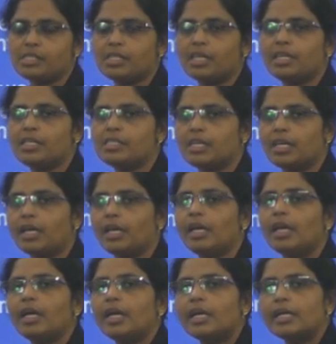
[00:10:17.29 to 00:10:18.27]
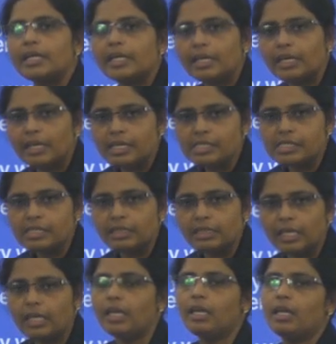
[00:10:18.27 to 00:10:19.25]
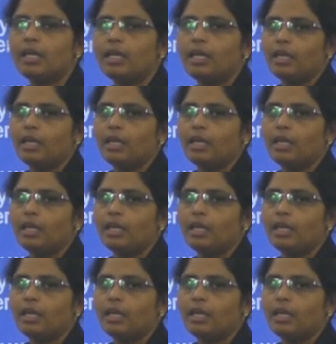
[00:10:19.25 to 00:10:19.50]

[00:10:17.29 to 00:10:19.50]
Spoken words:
there is a decrease in the